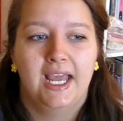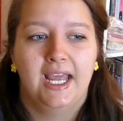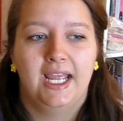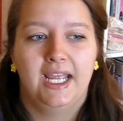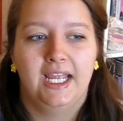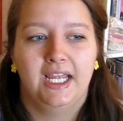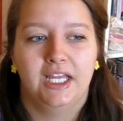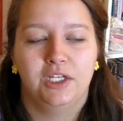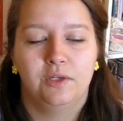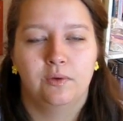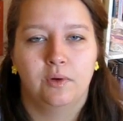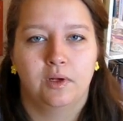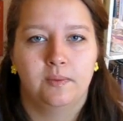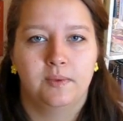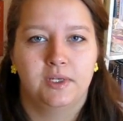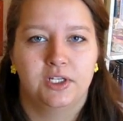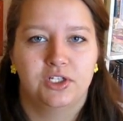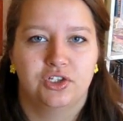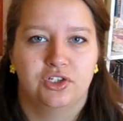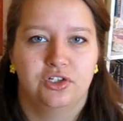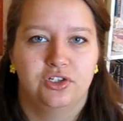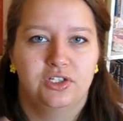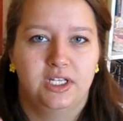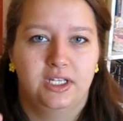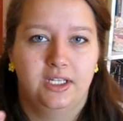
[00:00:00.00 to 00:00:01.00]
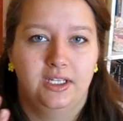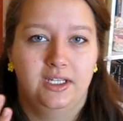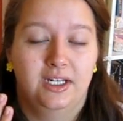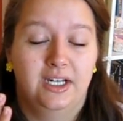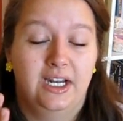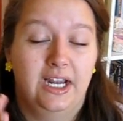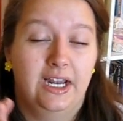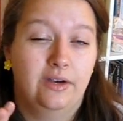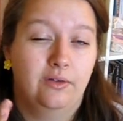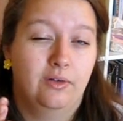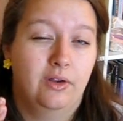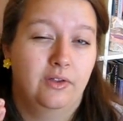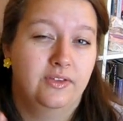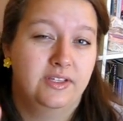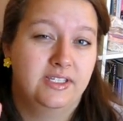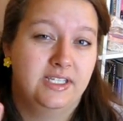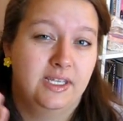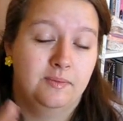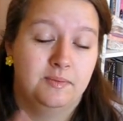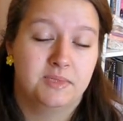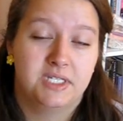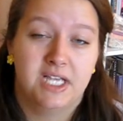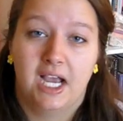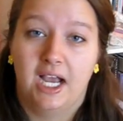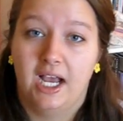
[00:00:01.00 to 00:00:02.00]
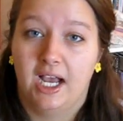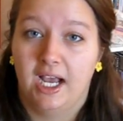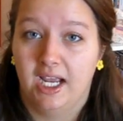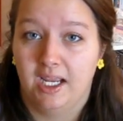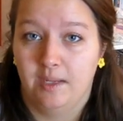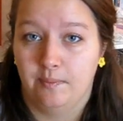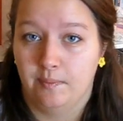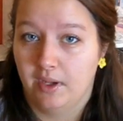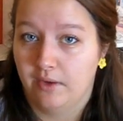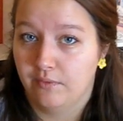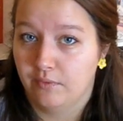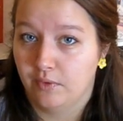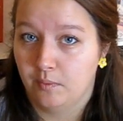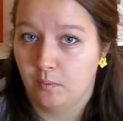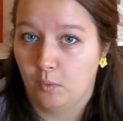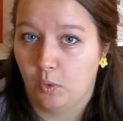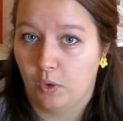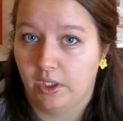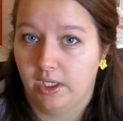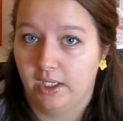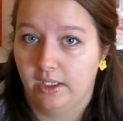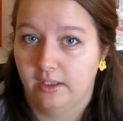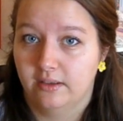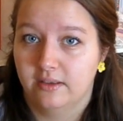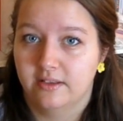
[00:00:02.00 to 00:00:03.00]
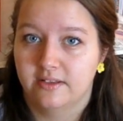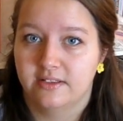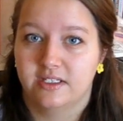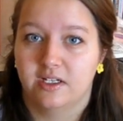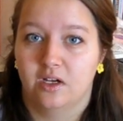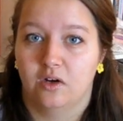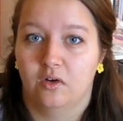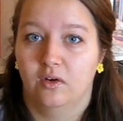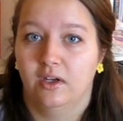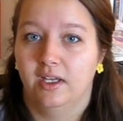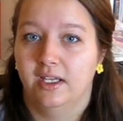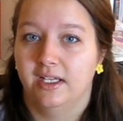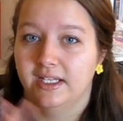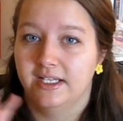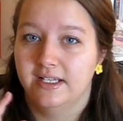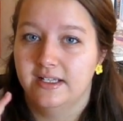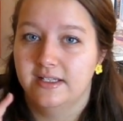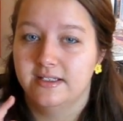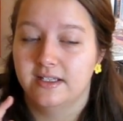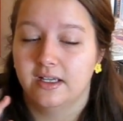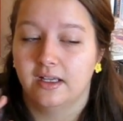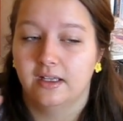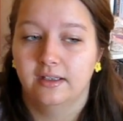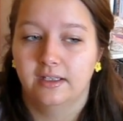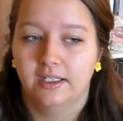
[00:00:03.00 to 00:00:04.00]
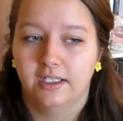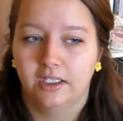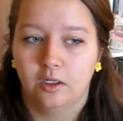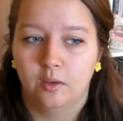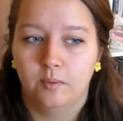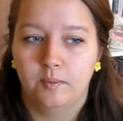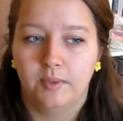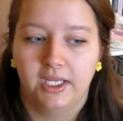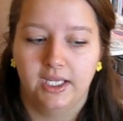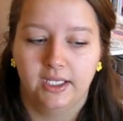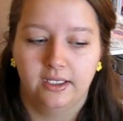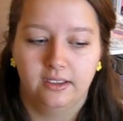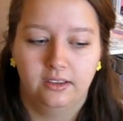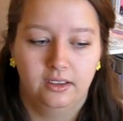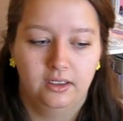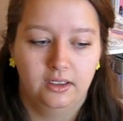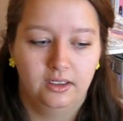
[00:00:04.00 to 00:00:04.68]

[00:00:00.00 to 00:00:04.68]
and you want to make sure you're taking it at around the same time every morning. So it is a little bit